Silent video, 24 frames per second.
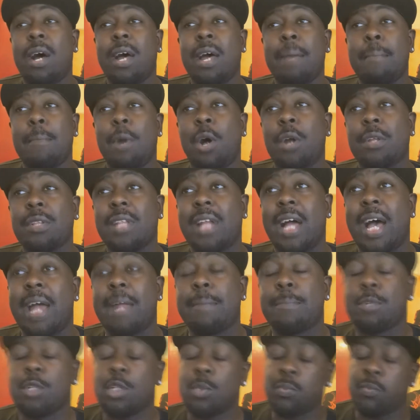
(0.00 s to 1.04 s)
um,
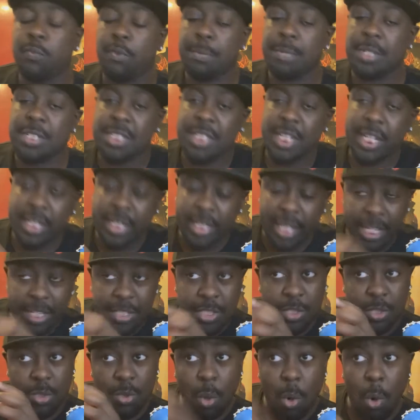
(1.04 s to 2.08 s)
Online. Because from the second I
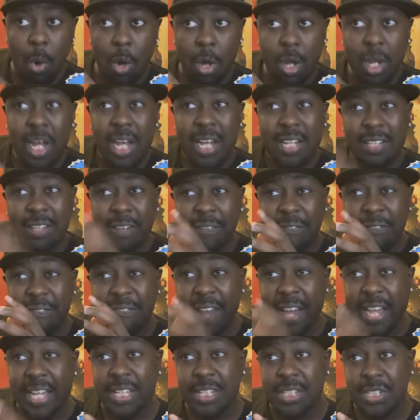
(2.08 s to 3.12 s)
saw the
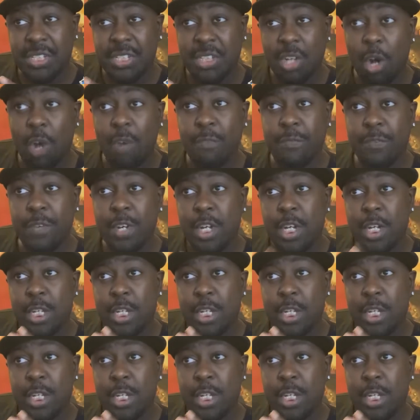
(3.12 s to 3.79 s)
face of